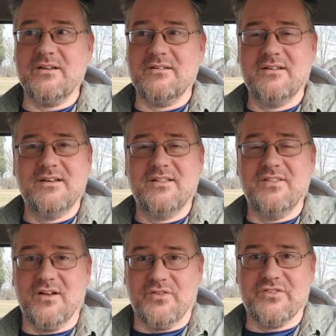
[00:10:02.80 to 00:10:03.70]
it,
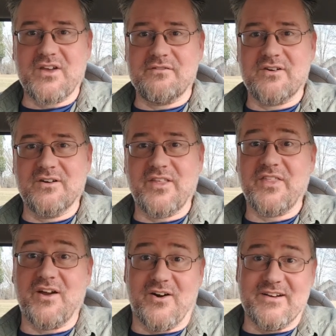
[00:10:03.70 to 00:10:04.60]
they'll discover that
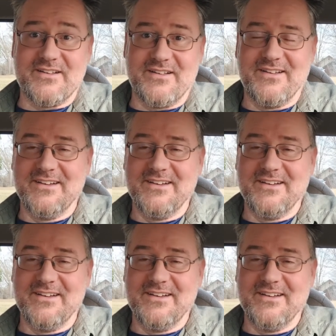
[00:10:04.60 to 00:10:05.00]
they aren't.